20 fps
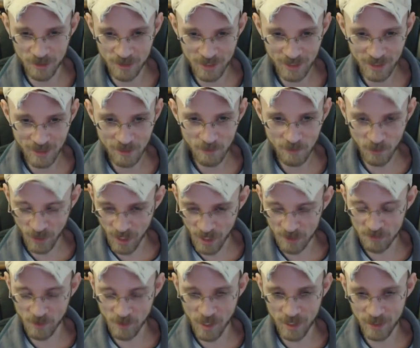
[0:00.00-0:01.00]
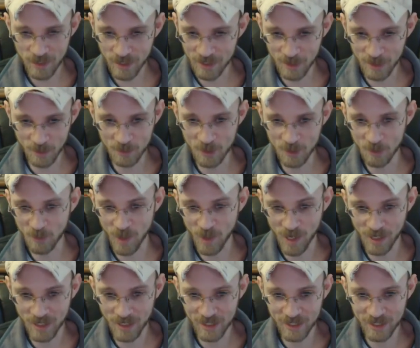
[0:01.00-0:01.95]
for that fight. I don't know why.